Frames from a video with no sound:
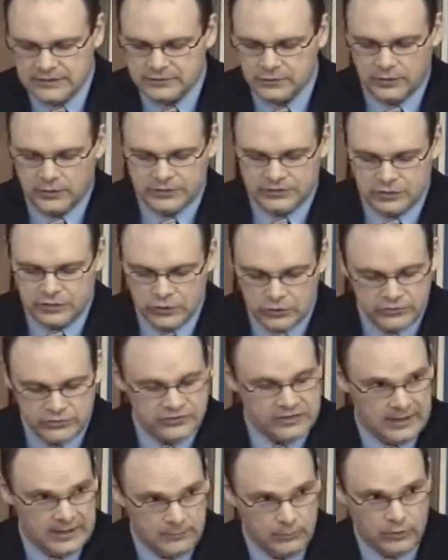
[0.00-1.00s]
So on
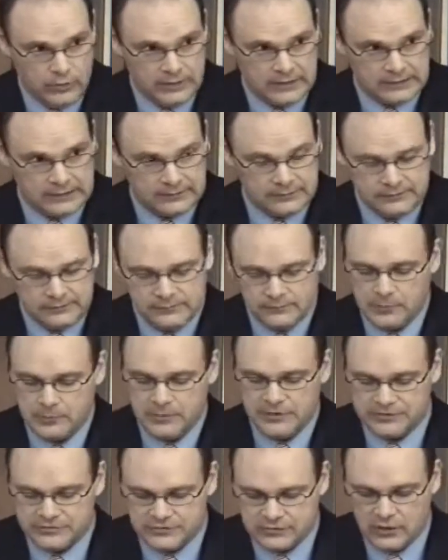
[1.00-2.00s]
Tuesday morning,
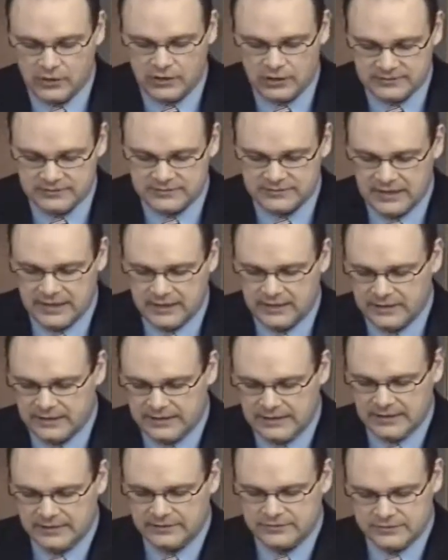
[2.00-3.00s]
remember this started on
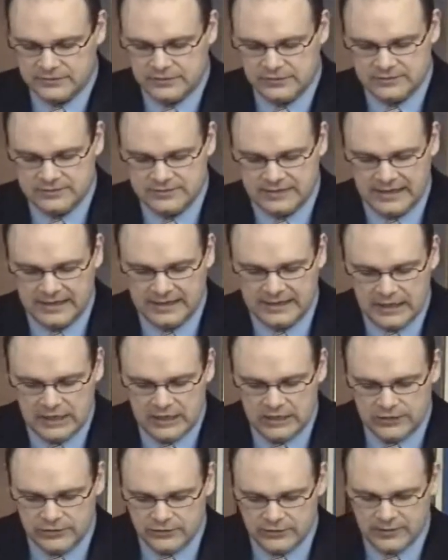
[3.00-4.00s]
Saturday, now it's Tuesday,
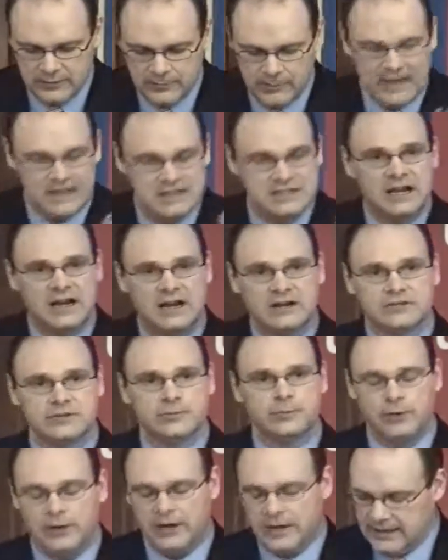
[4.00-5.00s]
you can imagine our
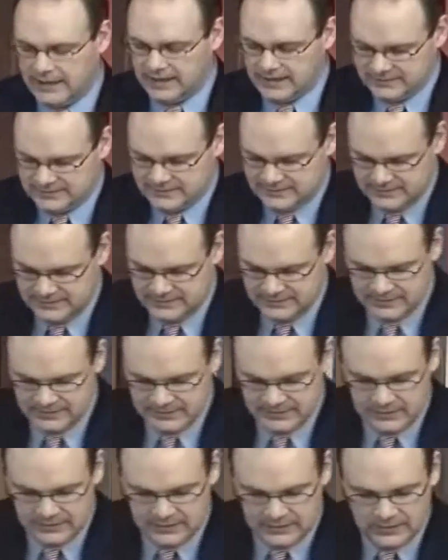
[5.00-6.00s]
surprise
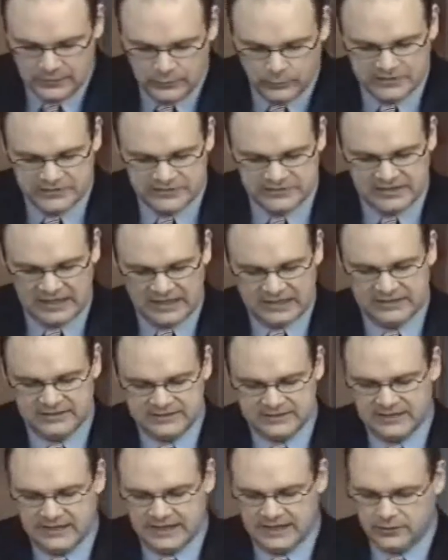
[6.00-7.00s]
when
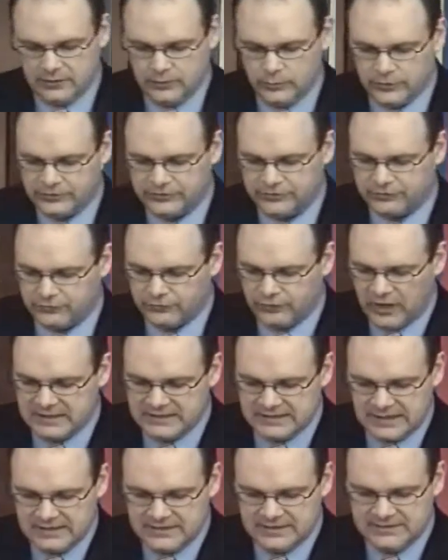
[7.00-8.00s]
Stella's letter was
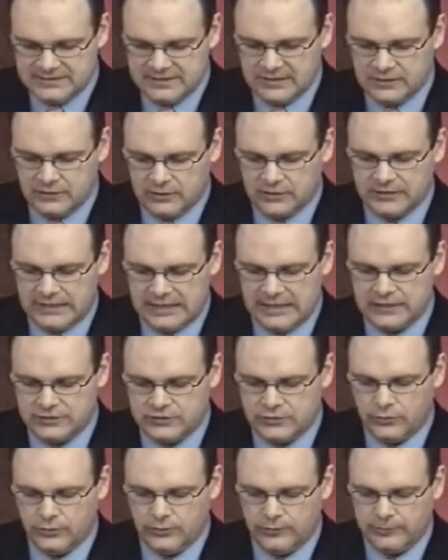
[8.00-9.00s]
front and center on the
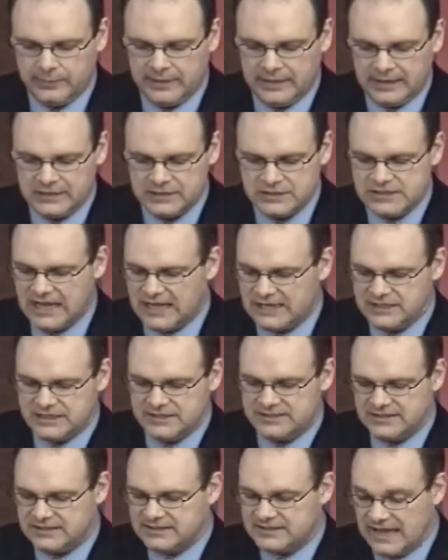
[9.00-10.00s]
editorial page, not
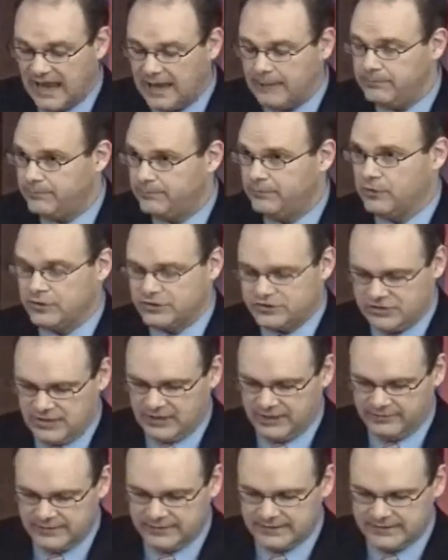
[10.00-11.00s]
just a typed version
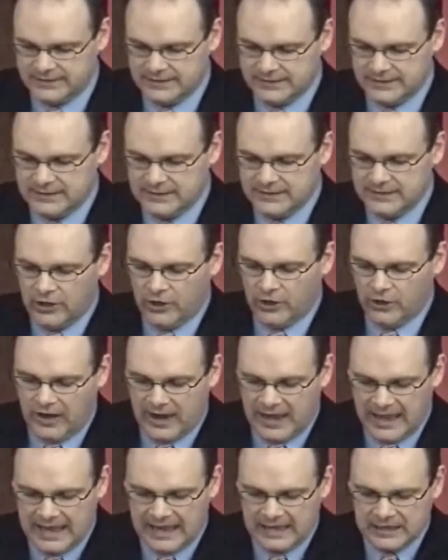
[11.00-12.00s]
of it,
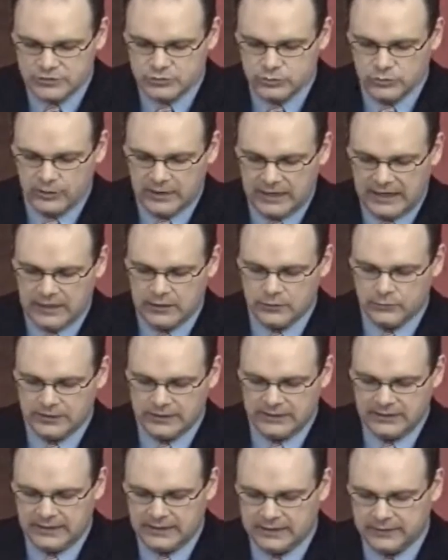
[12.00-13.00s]
her actual
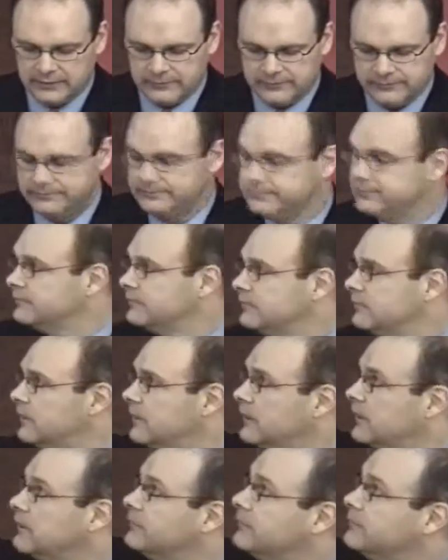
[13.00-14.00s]
handwritten letter,
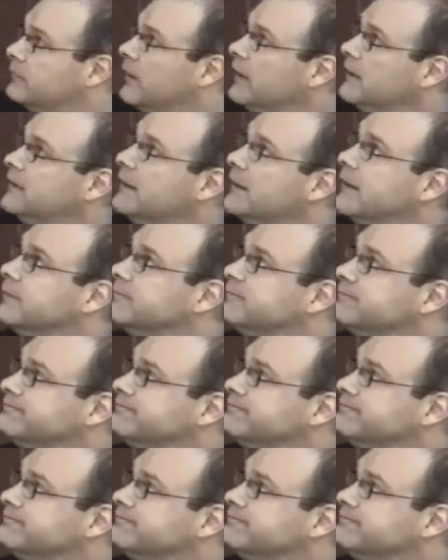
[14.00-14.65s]
right there.